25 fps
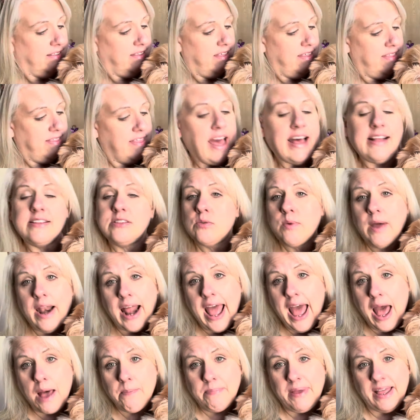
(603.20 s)
that's what
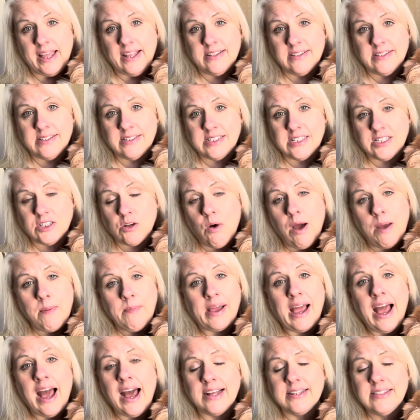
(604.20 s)
happens. So I'm
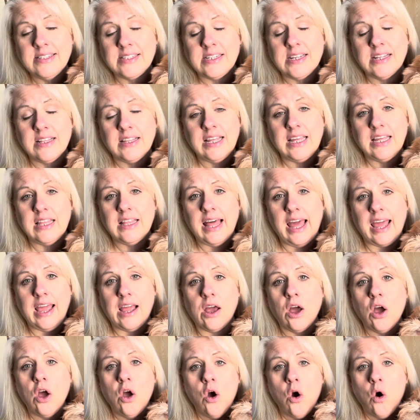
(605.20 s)
constantly
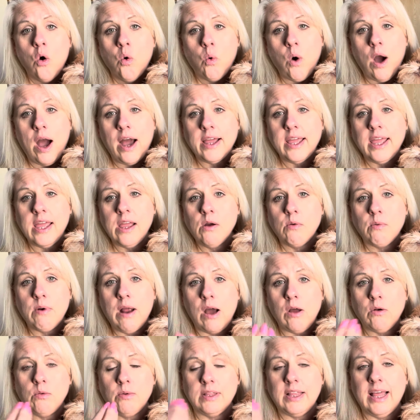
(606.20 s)
like, walking
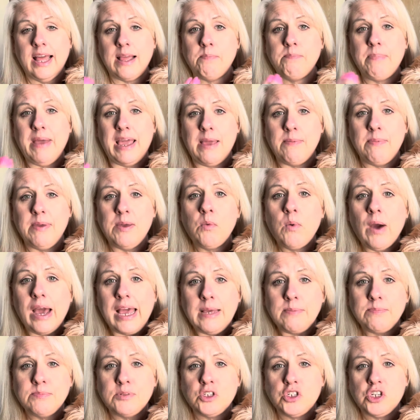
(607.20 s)
around with like baby
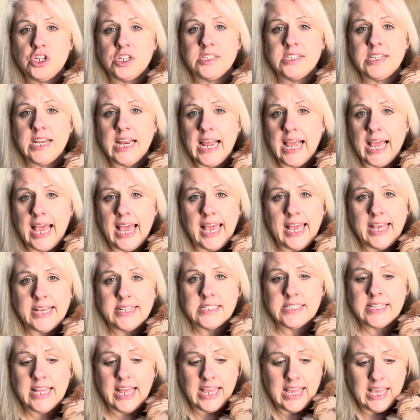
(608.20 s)
wipes just in
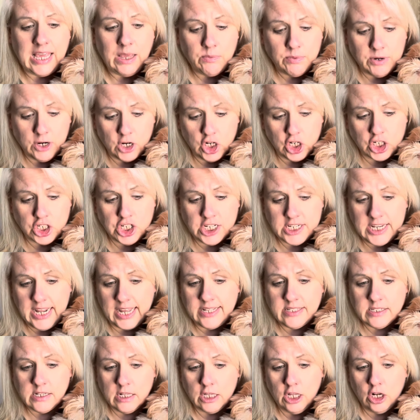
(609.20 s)
case like he
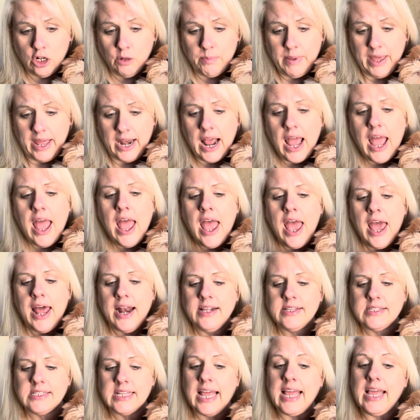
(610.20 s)
regurgitates a little bit. And
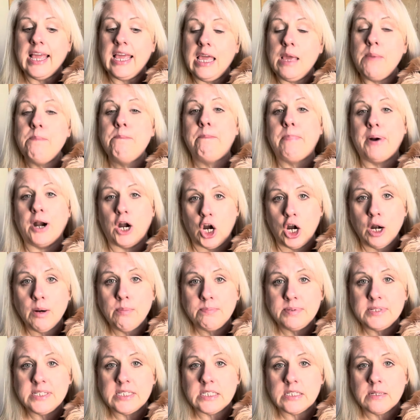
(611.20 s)
it's like he
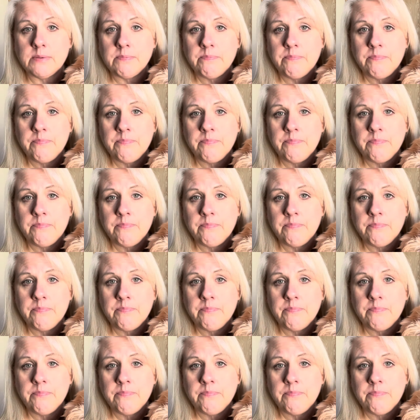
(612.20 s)
burps